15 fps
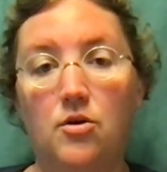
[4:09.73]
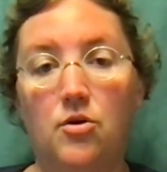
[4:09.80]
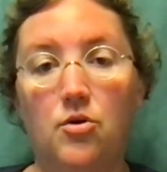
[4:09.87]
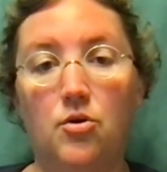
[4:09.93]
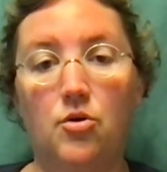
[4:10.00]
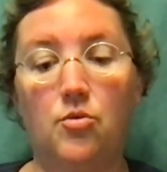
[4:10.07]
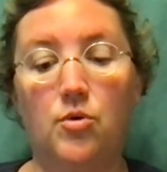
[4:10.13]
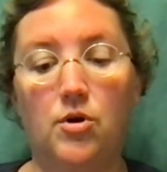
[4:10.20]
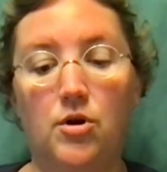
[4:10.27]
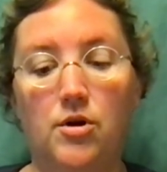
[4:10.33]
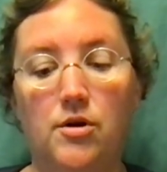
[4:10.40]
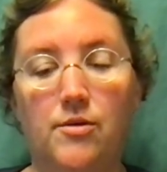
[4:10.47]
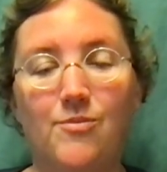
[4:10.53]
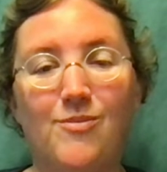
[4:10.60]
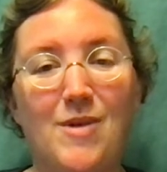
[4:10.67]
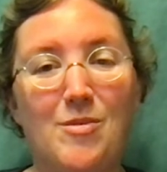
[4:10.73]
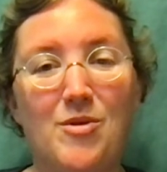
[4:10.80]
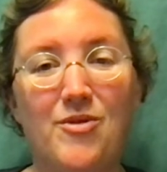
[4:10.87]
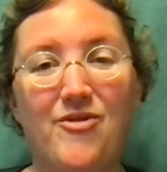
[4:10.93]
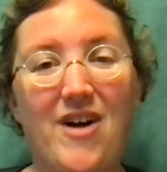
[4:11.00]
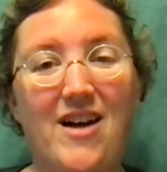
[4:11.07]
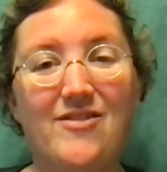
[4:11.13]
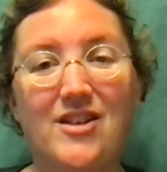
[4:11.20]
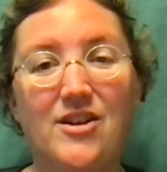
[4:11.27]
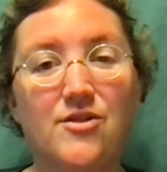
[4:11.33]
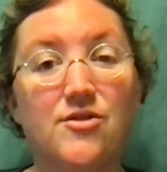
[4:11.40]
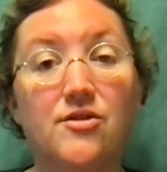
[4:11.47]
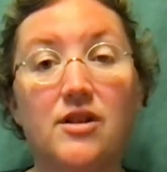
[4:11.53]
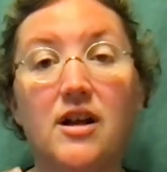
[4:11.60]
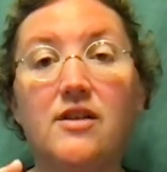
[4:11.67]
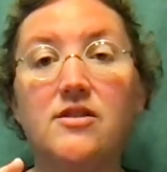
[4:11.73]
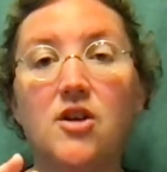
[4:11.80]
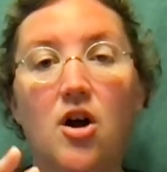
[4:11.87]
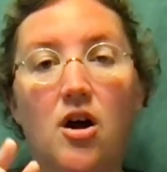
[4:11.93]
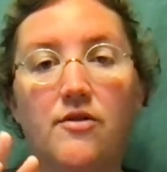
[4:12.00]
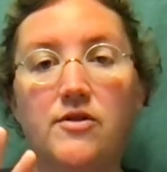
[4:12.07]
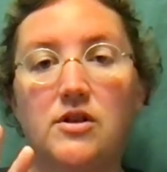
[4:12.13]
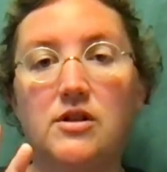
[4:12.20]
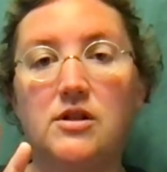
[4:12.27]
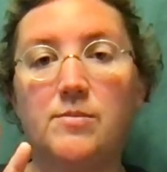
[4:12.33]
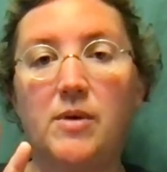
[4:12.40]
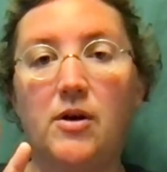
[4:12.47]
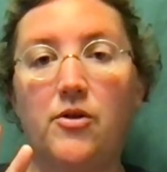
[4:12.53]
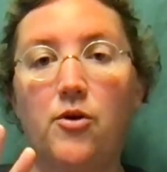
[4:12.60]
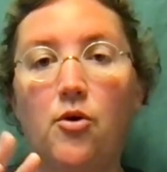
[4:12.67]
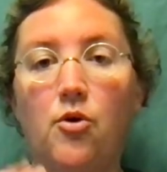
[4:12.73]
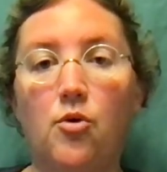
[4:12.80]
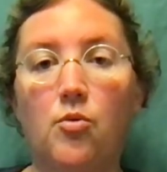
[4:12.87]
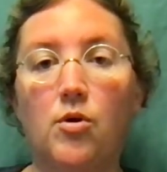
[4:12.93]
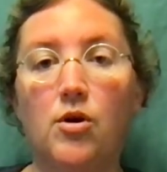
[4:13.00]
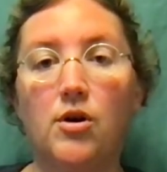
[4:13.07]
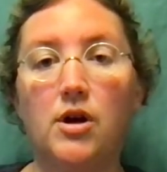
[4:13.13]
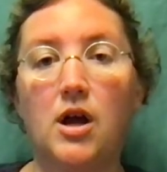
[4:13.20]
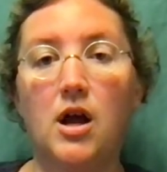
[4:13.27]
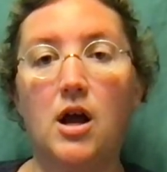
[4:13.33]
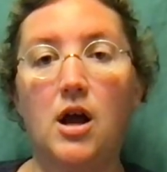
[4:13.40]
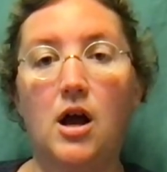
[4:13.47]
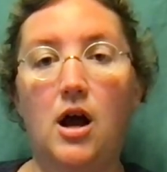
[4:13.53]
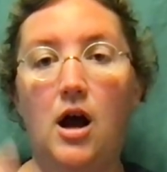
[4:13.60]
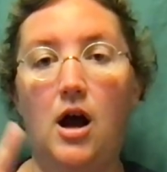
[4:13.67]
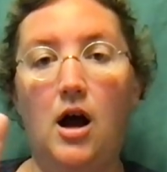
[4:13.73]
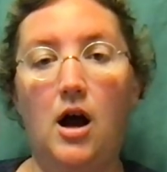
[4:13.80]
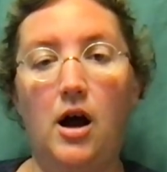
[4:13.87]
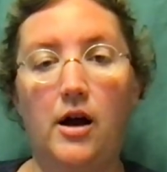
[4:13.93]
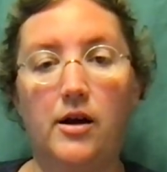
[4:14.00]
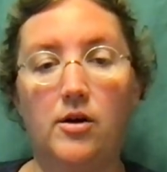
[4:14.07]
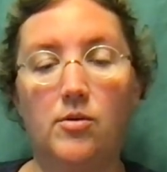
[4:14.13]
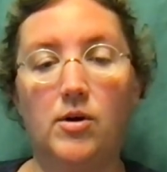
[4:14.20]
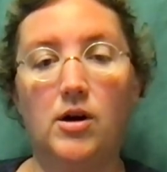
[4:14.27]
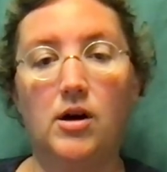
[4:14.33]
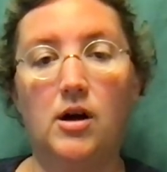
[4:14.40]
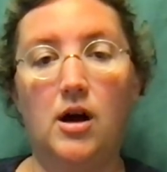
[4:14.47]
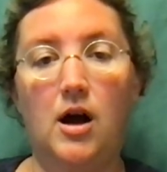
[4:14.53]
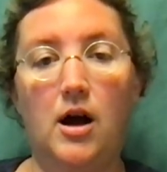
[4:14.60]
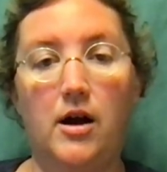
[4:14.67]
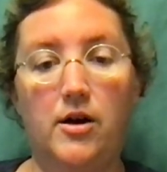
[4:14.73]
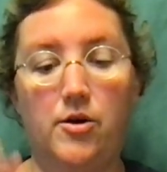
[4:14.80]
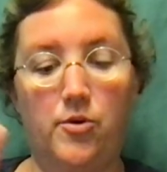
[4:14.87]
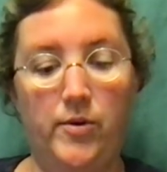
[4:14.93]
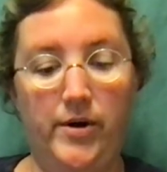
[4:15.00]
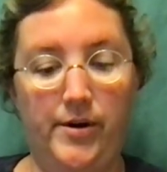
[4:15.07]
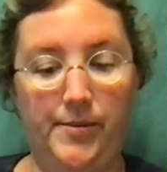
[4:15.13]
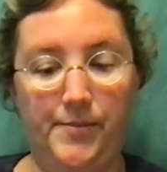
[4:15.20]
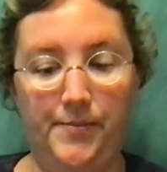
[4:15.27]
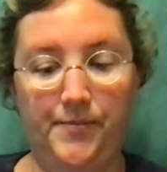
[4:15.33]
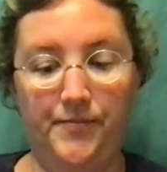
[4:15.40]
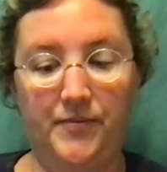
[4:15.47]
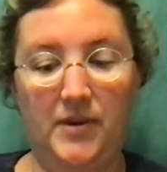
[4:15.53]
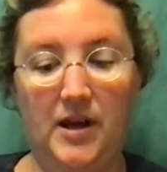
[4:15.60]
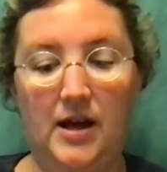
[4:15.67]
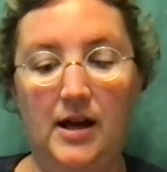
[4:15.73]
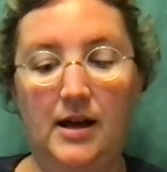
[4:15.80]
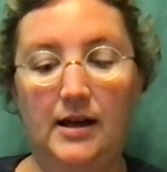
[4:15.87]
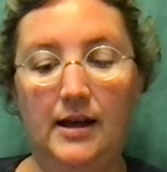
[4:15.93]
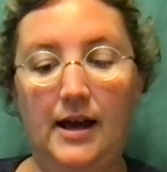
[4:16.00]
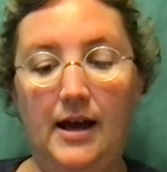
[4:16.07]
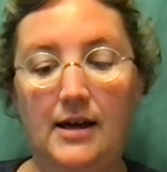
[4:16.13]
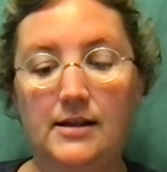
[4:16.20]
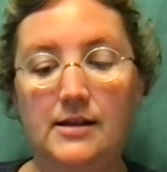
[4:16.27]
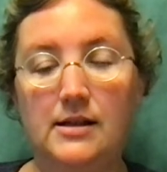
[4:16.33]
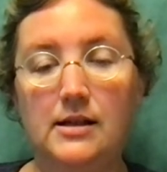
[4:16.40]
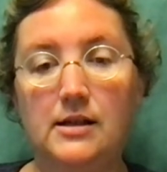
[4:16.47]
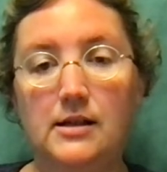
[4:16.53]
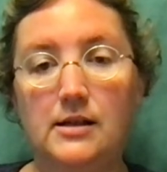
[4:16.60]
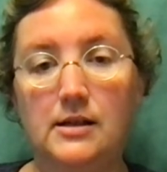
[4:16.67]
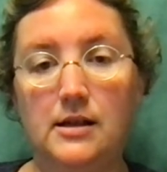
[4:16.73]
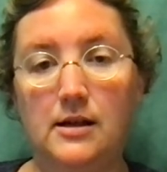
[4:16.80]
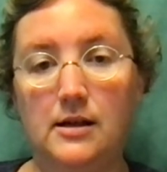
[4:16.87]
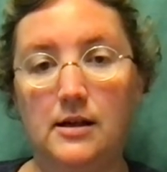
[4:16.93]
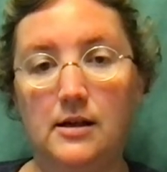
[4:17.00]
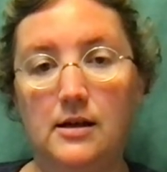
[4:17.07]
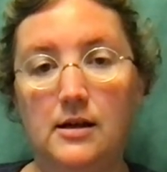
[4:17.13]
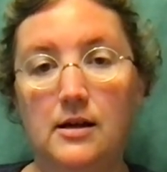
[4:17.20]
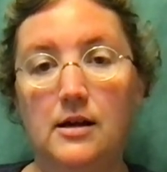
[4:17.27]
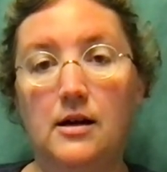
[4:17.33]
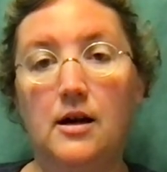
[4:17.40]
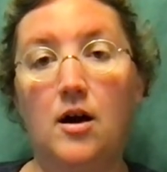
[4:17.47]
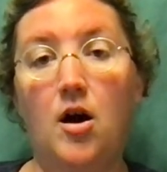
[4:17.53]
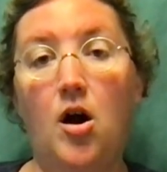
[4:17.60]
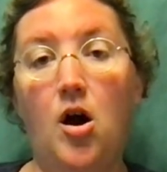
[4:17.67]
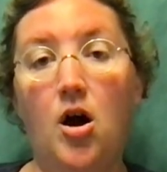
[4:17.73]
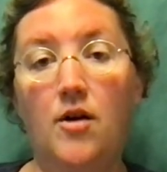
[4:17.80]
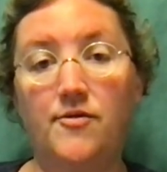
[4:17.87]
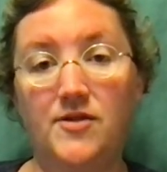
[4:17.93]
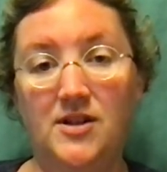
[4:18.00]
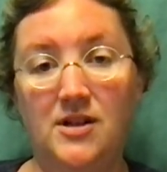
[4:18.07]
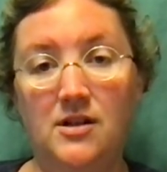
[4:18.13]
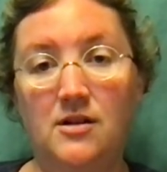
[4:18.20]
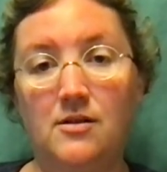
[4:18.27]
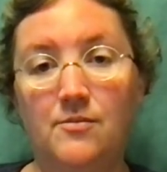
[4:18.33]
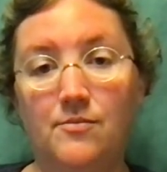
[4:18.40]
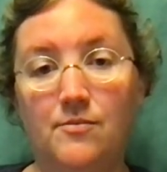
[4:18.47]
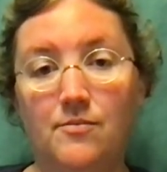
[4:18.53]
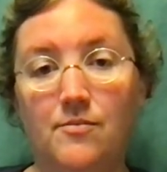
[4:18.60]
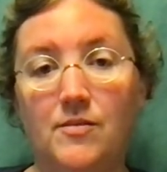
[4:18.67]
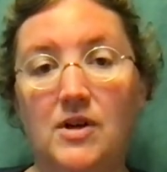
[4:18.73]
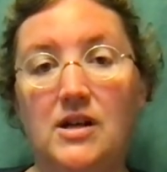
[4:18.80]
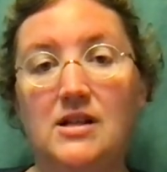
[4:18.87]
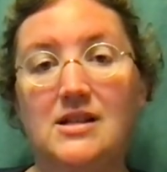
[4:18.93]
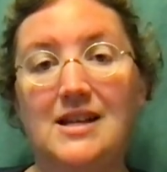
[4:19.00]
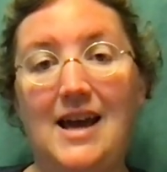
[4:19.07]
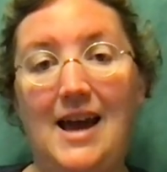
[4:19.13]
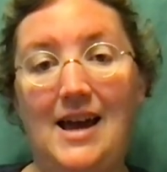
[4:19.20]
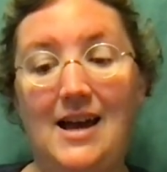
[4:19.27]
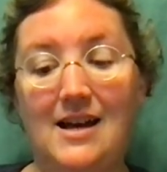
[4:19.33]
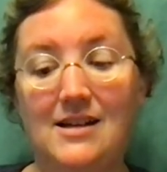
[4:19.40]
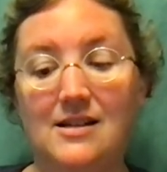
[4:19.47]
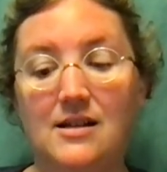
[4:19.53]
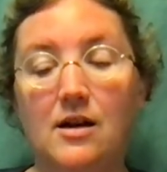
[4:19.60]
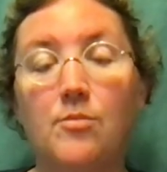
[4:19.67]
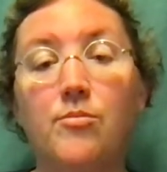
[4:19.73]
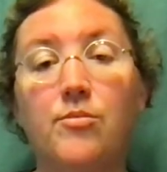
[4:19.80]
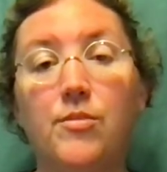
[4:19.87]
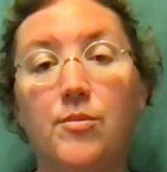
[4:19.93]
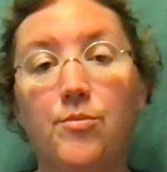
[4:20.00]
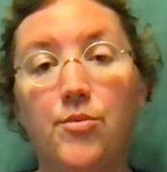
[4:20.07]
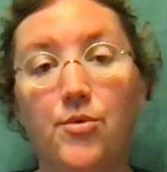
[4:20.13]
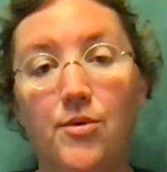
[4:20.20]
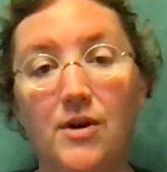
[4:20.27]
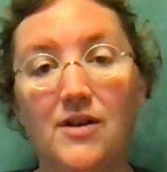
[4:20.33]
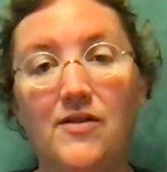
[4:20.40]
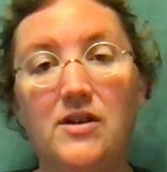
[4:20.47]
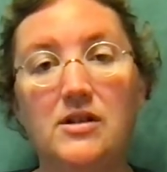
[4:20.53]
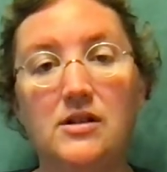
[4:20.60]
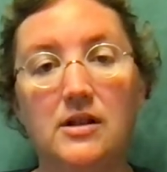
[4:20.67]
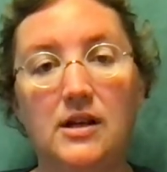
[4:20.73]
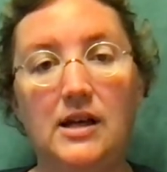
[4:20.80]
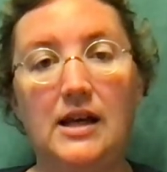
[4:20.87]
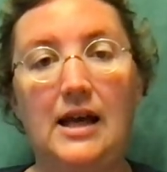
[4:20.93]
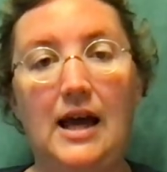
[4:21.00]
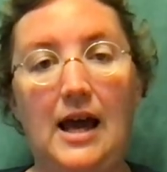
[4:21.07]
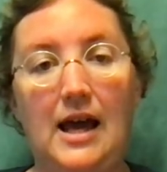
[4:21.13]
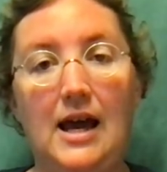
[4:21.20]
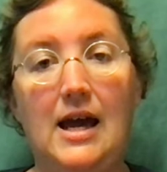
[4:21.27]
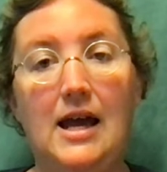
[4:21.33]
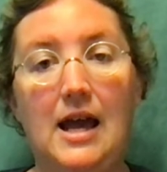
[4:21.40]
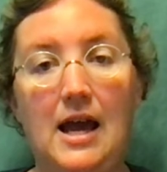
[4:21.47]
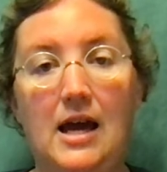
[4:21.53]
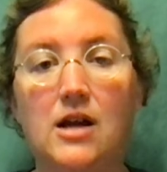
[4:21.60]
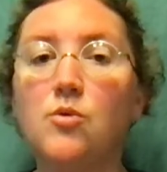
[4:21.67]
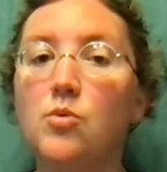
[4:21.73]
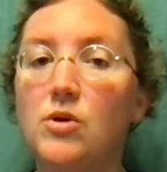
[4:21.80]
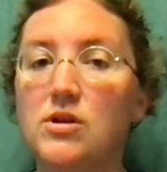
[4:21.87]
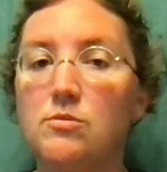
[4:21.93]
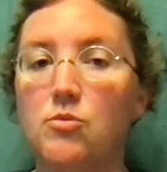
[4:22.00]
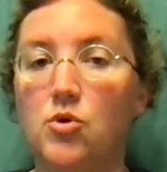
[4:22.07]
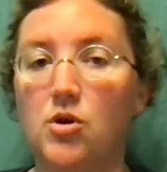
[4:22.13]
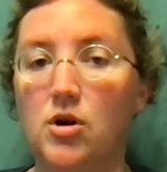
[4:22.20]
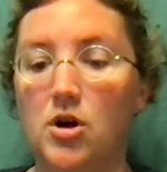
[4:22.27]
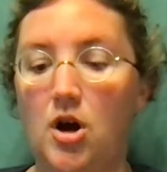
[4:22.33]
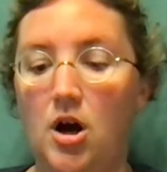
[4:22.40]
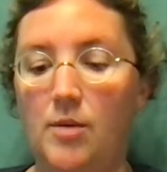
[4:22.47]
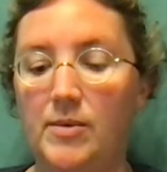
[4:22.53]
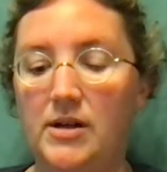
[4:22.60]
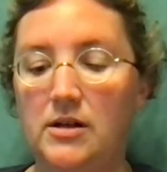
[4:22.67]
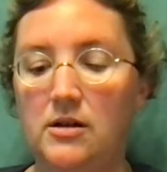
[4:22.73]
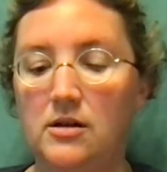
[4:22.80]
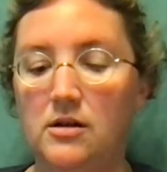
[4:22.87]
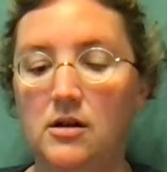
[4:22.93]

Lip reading: whole word. Remember, 5 letters or less, often spelled the whole word. Iowa, Iowa. Kansas, often is KS. Now, previously, KAN was more common.